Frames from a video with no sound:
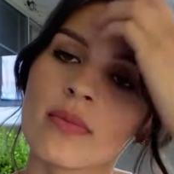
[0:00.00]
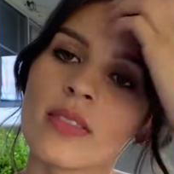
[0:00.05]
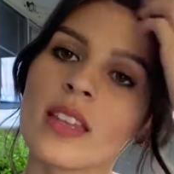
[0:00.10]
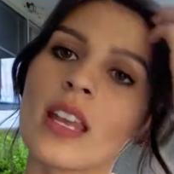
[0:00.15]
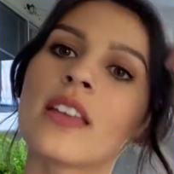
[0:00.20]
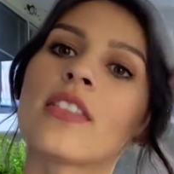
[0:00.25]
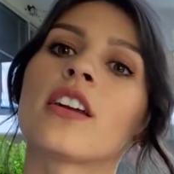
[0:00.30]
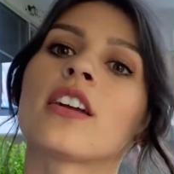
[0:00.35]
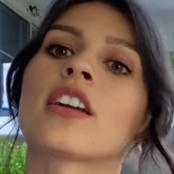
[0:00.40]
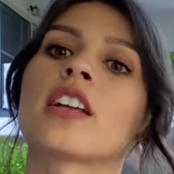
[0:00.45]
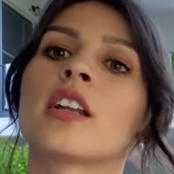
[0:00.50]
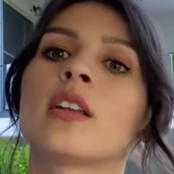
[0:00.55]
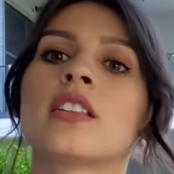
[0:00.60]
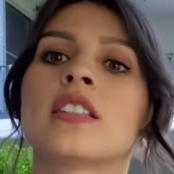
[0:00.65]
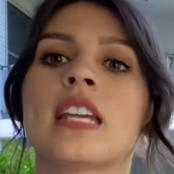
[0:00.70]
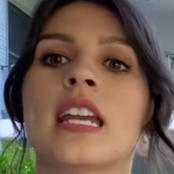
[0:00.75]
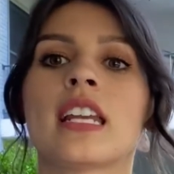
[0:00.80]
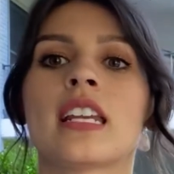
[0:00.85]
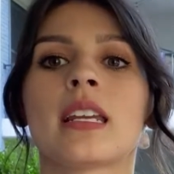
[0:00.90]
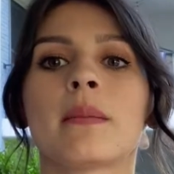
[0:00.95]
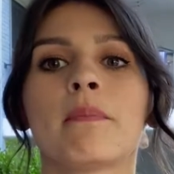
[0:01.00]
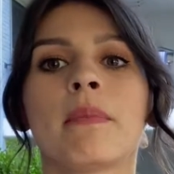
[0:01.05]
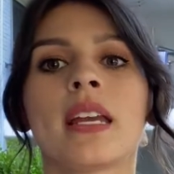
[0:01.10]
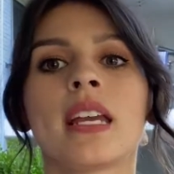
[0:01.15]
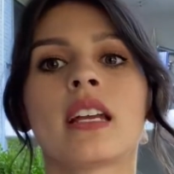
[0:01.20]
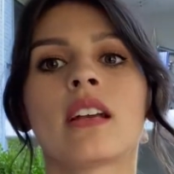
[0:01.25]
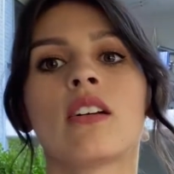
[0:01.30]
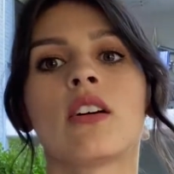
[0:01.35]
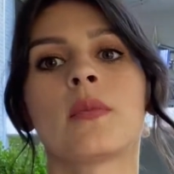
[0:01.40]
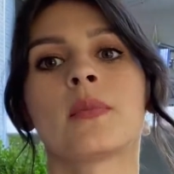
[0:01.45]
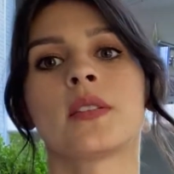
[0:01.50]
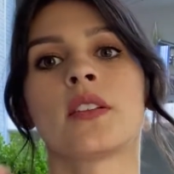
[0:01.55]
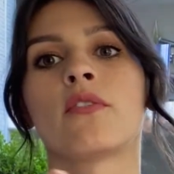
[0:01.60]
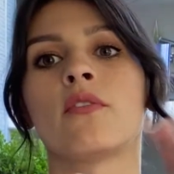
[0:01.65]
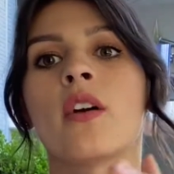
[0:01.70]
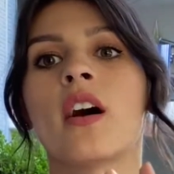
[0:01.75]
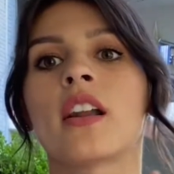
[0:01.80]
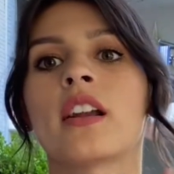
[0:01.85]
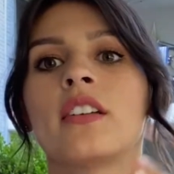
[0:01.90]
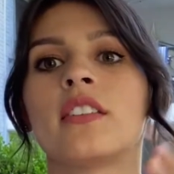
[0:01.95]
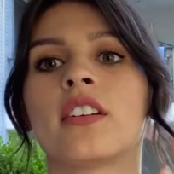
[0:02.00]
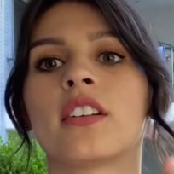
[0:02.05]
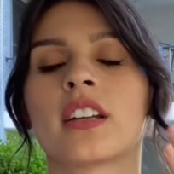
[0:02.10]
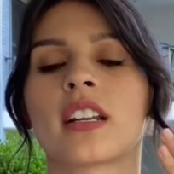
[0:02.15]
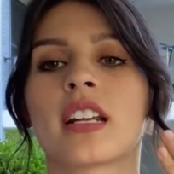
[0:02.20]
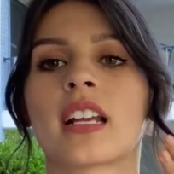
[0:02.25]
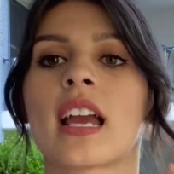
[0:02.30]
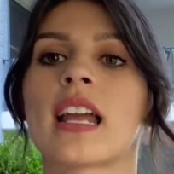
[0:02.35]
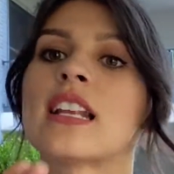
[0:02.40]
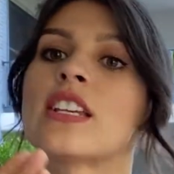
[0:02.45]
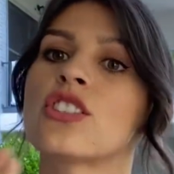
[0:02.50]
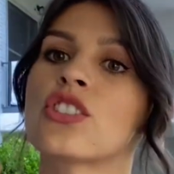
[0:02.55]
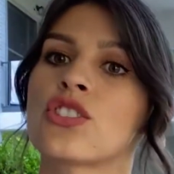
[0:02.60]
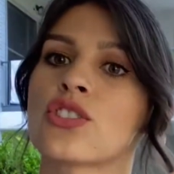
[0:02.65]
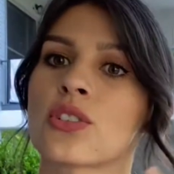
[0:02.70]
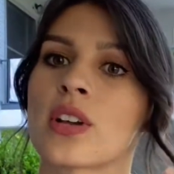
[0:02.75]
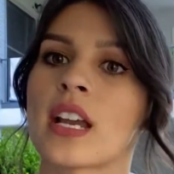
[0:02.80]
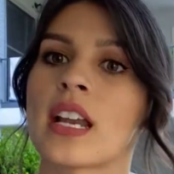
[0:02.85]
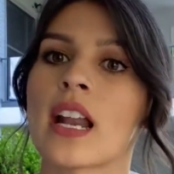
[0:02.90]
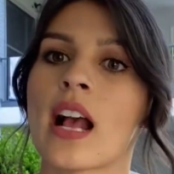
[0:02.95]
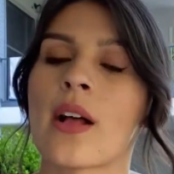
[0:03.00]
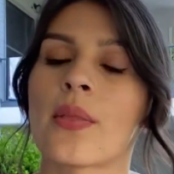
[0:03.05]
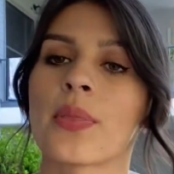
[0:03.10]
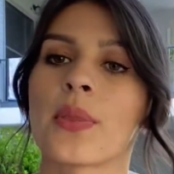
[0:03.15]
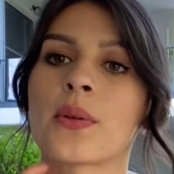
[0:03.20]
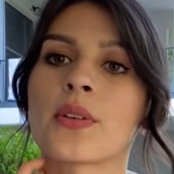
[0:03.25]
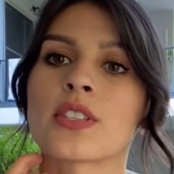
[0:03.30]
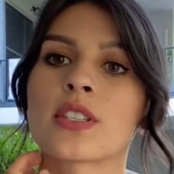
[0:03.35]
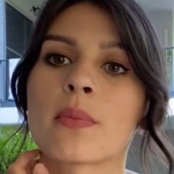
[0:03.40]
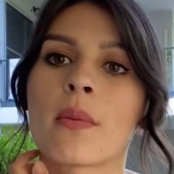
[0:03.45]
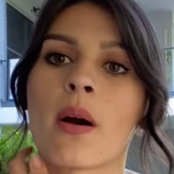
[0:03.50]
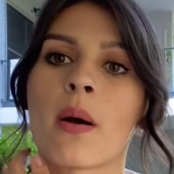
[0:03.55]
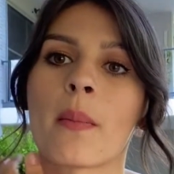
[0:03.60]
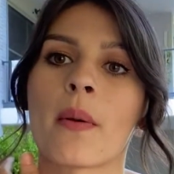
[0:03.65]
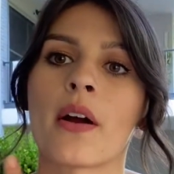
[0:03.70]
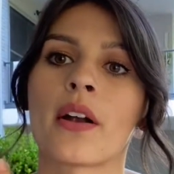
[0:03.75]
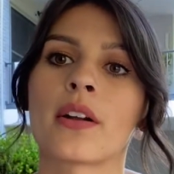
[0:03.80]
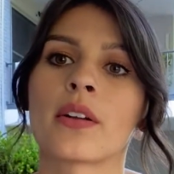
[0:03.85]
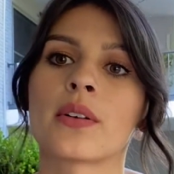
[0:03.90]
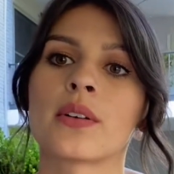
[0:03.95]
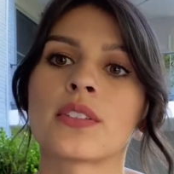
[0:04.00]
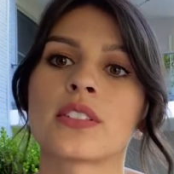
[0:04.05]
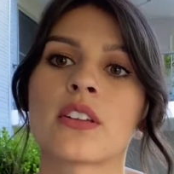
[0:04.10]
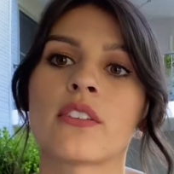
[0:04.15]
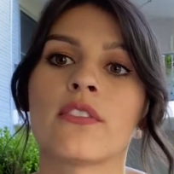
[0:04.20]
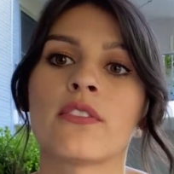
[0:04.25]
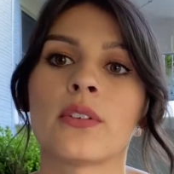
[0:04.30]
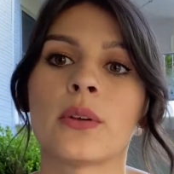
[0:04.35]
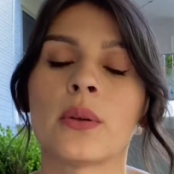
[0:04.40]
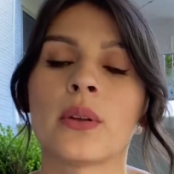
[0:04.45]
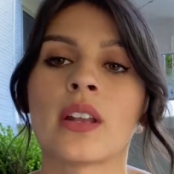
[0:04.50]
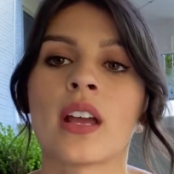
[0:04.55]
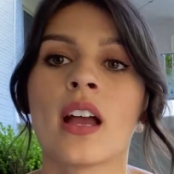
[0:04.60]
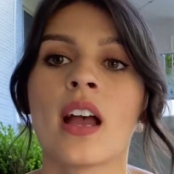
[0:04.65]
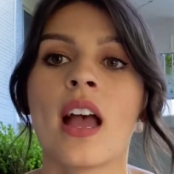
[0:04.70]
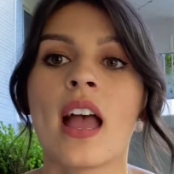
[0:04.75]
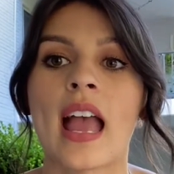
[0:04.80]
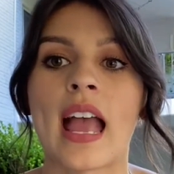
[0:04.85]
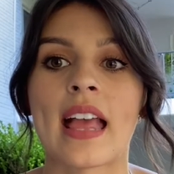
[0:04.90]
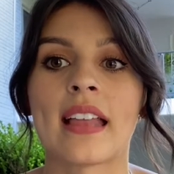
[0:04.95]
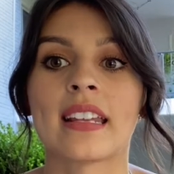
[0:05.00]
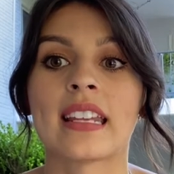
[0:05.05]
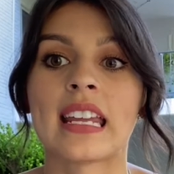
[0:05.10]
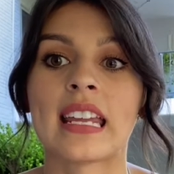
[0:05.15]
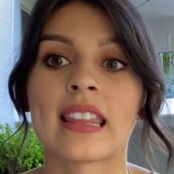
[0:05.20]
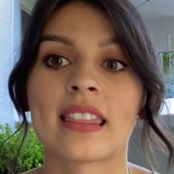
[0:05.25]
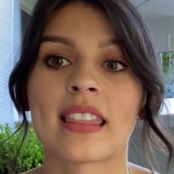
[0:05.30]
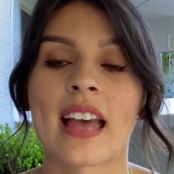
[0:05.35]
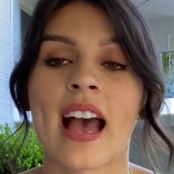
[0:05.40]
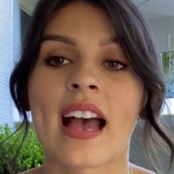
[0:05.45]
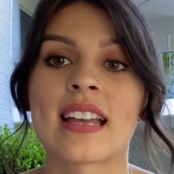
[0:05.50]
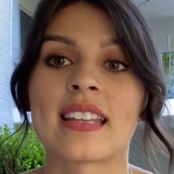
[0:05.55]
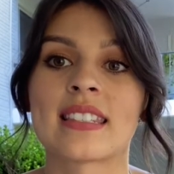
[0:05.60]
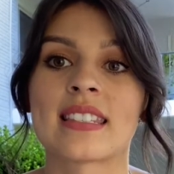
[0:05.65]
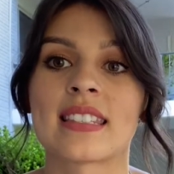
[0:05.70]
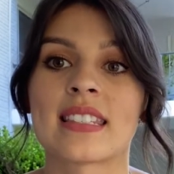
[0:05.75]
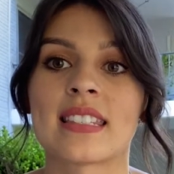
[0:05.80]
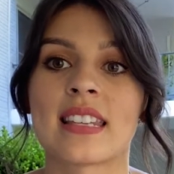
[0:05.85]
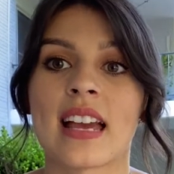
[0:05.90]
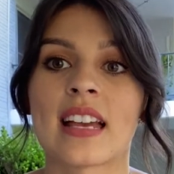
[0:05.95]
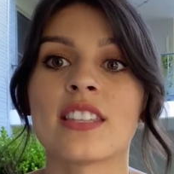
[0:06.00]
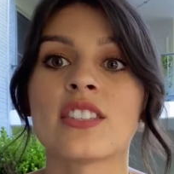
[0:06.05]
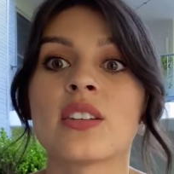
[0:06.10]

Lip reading: And they're going to take big gulps of water, and they're going to kind of strain out those small particles of food and eat that instead.